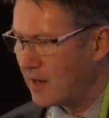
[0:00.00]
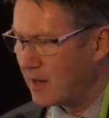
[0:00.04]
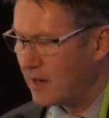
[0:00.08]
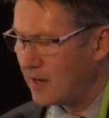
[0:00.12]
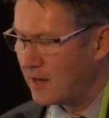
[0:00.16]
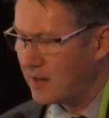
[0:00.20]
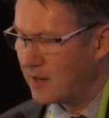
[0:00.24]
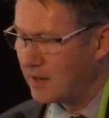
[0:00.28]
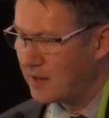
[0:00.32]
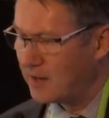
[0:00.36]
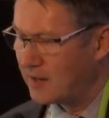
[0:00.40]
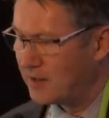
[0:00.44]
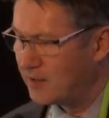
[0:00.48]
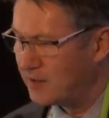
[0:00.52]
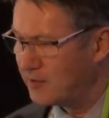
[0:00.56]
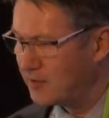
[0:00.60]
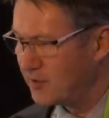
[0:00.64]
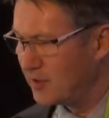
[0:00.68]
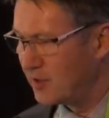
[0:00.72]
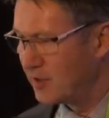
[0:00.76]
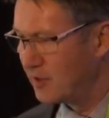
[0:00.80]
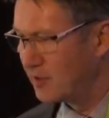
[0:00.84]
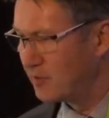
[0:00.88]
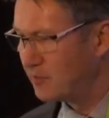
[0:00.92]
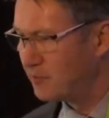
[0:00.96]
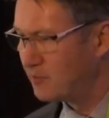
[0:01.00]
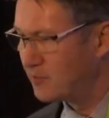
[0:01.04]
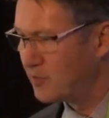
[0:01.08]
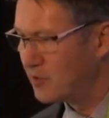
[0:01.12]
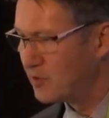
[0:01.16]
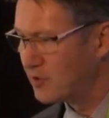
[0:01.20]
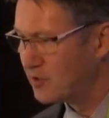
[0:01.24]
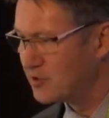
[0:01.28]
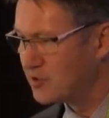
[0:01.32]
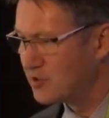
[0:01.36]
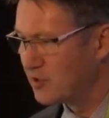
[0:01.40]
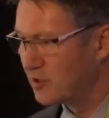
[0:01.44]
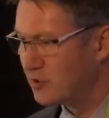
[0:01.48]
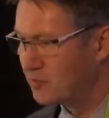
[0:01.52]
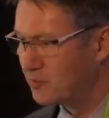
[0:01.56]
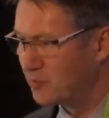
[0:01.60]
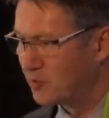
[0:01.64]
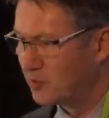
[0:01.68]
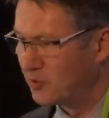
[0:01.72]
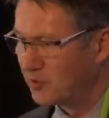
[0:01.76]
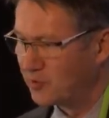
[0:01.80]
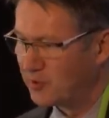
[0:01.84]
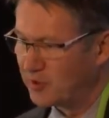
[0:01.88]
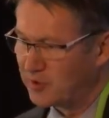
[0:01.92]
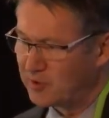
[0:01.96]
uh, the
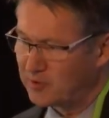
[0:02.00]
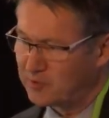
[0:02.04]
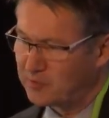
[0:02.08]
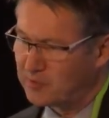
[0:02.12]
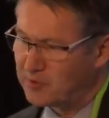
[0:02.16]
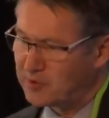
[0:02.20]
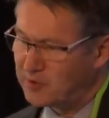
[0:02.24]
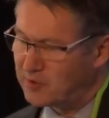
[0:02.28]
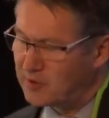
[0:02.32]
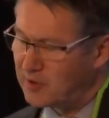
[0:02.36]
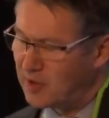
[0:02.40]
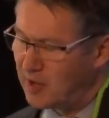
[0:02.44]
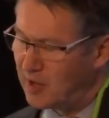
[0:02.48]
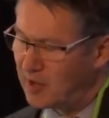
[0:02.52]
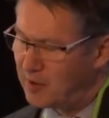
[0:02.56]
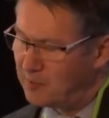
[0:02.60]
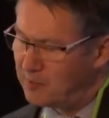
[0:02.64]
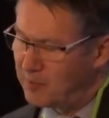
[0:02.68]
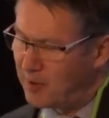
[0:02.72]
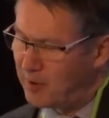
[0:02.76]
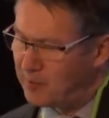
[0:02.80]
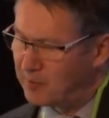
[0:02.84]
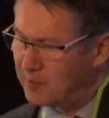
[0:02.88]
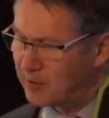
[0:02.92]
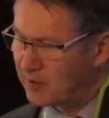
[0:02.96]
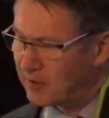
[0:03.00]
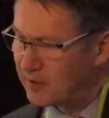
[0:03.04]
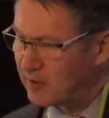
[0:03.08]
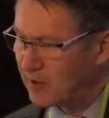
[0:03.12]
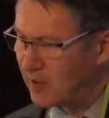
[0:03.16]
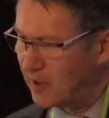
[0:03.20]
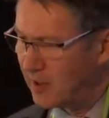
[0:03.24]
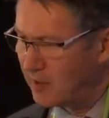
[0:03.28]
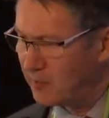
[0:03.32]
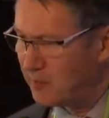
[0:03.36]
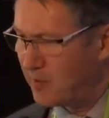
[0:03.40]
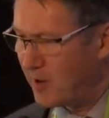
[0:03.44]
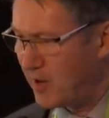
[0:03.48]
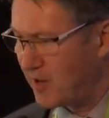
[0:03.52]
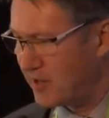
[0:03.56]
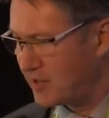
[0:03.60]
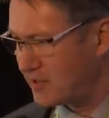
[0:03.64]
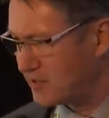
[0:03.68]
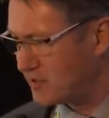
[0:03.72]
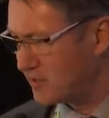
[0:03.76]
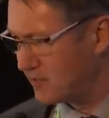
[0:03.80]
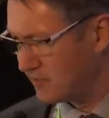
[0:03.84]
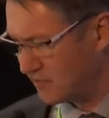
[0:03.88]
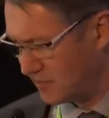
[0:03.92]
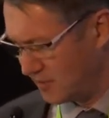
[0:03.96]
consumer or the uh, public uh,
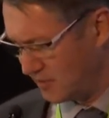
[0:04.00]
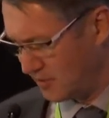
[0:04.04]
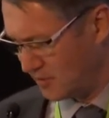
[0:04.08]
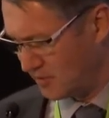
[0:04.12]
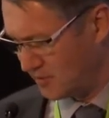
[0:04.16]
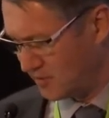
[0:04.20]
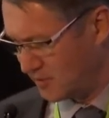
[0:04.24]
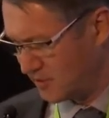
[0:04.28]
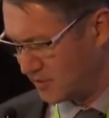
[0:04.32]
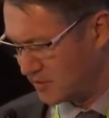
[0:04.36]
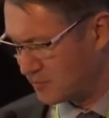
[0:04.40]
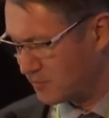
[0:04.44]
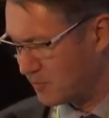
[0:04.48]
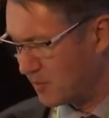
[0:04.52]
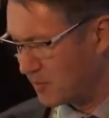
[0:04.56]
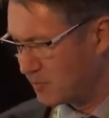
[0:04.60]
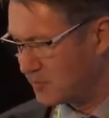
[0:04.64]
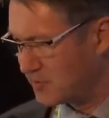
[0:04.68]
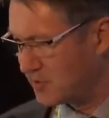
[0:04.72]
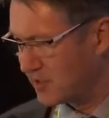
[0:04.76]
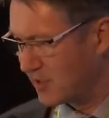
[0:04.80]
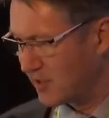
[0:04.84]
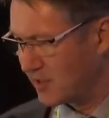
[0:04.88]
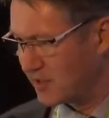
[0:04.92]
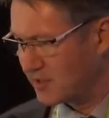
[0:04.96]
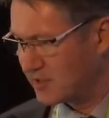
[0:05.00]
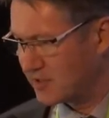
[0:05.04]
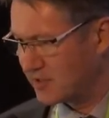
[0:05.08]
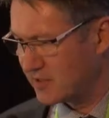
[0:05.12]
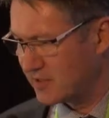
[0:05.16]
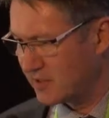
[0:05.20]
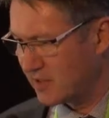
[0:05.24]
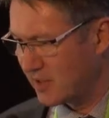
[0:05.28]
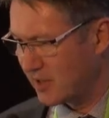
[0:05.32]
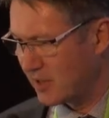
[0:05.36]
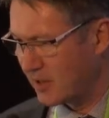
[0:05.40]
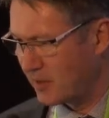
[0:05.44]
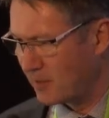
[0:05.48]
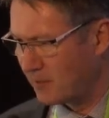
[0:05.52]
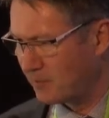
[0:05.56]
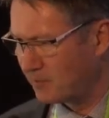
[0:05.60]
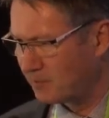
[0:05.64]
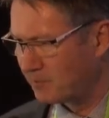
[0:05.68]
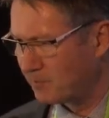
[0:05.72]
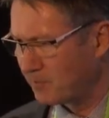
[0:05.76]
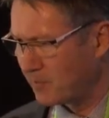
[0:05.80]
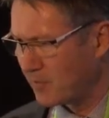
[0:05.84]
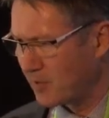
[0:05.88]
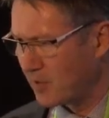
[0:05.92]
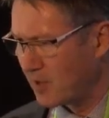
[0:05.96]
parts of the, these websites. Um,
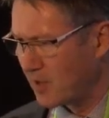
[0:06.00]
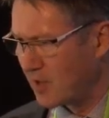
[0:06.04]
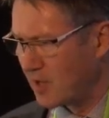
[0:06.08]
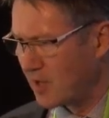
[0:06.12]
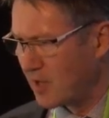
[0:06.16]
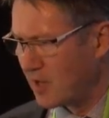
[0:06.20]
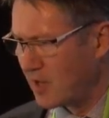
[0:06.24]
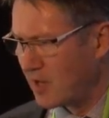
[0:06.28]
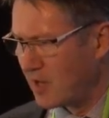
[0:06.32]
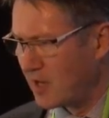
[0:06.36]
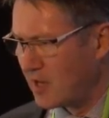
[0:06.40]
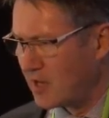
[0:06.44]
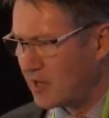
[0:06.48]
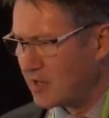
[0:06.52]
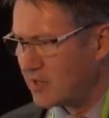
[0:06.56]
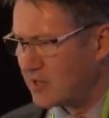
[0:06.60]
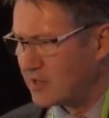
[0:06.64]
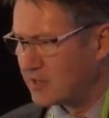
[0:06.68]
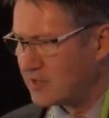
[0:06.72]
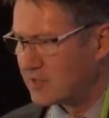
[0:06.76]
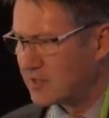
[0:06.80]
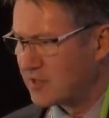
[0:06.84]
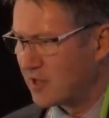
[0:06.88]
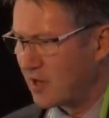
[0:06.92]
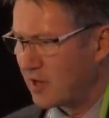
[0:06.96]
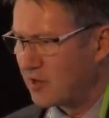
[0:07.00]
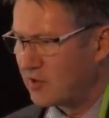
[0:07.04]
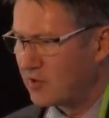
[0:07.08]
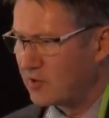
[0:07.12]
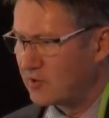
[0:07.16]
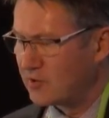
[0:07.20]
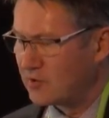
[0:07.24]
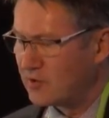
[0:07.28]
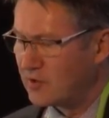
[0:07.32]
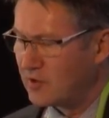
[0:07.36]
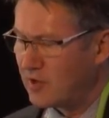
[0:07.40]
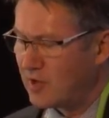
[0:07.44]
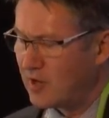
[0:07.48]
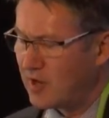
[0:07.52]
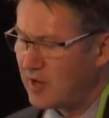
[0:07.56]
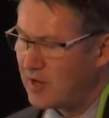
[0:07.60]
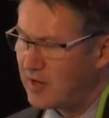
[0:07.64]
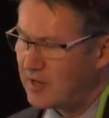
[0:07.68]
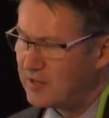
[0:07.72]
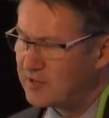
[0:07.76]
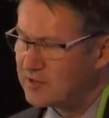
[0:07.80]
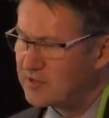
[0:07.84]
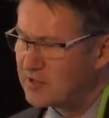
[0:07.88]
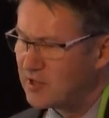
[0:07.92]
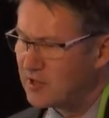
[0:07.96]
so,
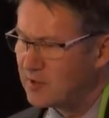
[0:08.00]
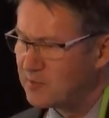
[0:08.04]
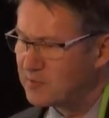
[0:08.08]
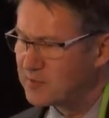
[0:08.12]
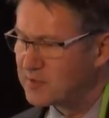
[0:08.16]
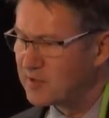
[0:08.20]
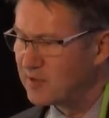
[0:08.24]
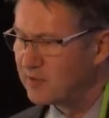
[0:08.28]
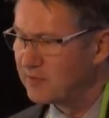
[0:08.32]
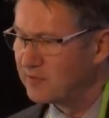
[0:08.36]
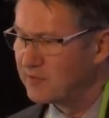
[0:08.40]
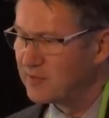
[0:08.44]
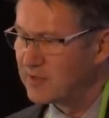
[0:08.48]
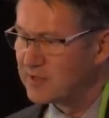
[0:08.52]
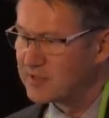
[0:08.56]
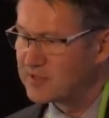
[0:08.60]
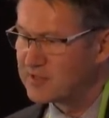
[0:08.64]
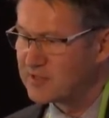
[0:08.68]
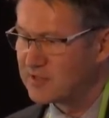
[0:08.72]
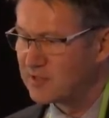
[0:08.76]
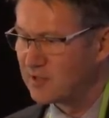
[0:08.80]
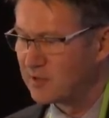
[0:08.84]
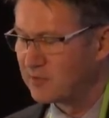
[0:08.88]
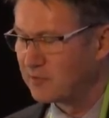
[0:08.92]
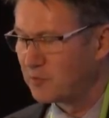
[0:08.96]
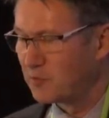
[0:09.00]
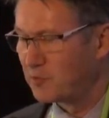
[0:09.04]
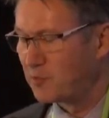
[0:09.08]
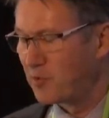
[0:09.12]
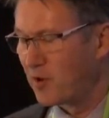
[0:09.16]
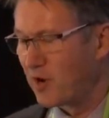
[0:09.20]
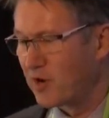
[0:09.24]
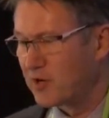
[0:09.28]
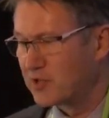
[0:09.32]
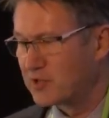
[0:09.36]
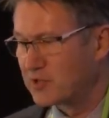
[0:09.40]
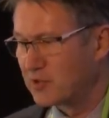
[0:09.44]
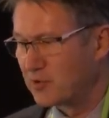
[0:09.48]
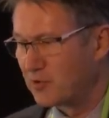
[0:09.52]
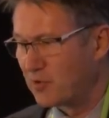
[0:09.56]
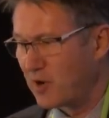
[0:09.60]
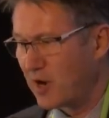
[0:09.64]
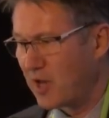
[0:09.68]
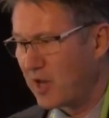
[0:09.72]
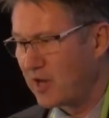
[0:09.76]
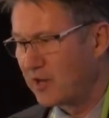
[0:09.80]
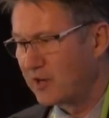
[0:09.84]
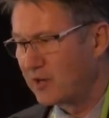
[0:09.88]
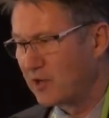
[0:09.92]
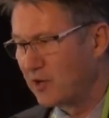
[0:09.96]
in terms of this sort of approach
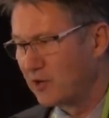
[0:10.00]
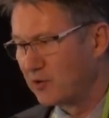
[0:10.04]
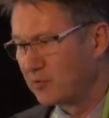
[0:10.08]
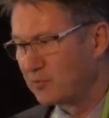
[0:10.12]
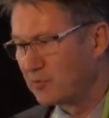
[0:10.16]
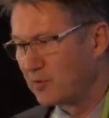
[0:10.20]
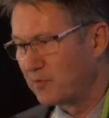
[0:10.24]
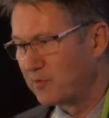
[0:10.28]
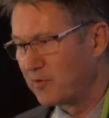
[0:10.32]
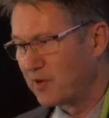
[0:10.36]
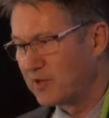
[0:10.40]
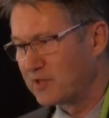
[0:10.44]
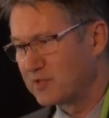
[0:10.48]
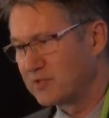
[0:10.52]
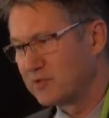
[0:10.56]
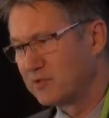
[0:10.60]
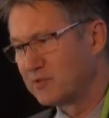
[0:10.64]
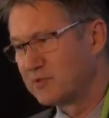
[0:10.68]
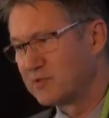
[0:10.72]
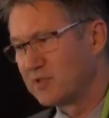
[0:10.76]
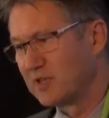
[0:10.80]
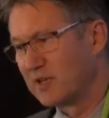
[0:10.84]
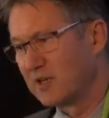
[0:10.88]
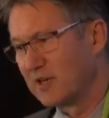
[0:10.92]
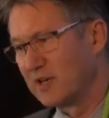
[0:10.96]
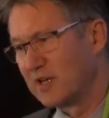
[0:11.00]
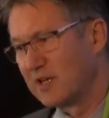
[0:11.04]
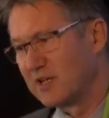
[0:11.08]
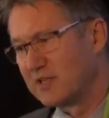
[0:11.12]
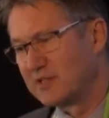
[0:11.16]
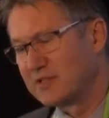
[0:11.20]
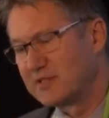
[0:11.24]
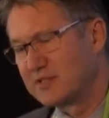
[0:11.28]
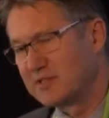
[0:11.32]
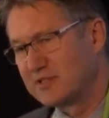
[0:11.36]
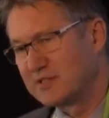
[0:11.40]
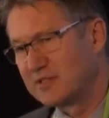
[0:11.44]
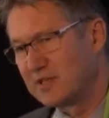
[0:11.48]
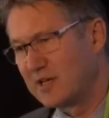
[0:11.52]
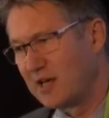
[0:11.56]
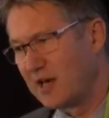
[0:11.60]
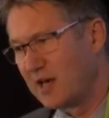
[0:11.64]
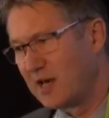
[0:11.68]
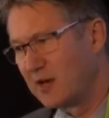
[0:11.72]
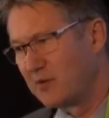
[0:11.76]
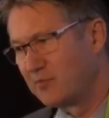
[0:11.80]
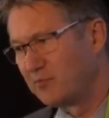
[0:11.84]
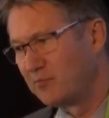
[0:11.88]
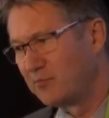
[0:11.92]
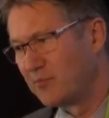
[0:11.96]
around health professionals and lists,
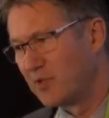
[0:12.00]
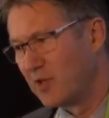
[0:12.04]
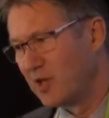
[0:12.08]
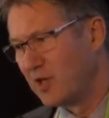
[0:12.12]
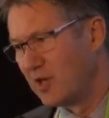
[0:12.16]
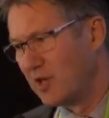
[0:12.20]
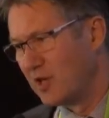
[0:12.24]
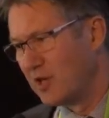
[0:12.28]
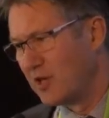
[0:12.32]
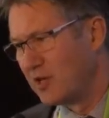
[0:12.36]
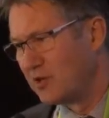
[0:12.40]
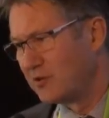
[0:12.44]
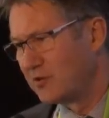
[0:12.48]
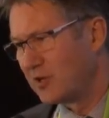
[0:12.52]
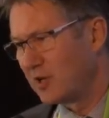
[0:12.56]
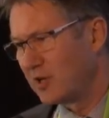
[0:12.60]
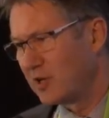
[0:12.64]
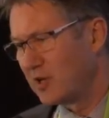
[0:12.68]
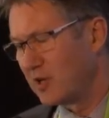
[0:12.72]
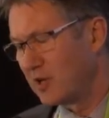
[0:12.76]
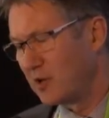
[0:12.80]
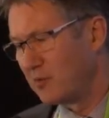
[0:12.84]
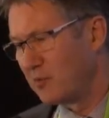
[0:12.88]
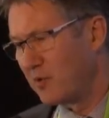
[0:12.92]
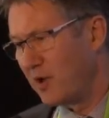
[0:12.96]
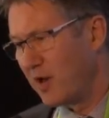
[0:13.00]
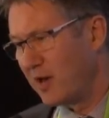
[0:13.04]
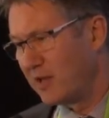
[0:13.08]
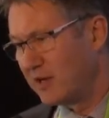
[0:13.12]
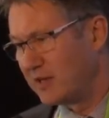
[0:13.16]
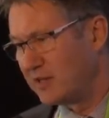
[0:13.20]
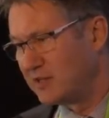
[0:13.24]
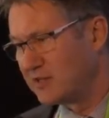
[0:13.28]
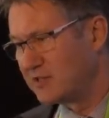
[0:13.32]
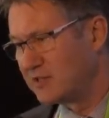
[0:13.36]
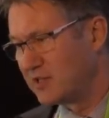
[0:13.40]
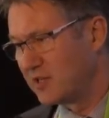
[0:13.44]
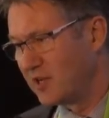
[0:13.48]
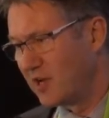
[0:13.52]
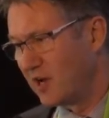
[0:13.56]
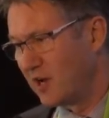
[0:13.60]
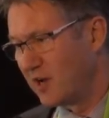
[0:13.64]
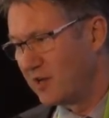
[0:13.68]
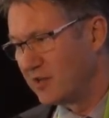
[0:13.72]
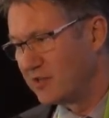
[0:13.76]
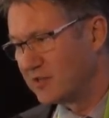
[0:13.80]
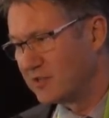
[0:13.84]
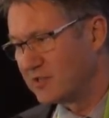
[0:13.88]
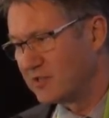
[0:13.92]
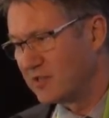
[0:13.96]
um, thinking about
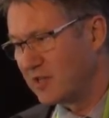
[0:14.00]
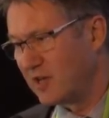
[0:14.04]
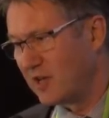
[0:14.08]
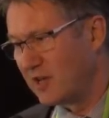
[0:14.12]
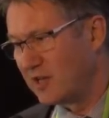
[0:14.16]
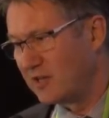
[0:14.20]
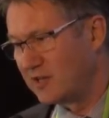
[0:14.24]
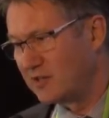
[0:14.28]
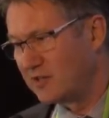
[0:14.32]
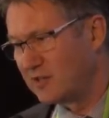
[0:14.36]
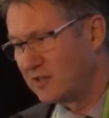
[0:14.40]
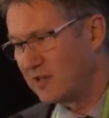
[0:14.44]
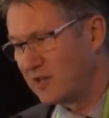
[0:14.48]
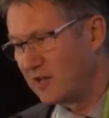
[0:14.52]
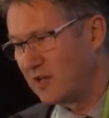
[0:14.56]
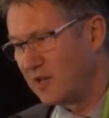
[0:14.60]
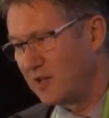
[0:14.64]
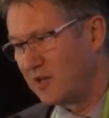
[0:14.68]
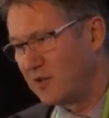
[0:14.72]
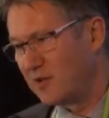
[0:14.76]
NGOs and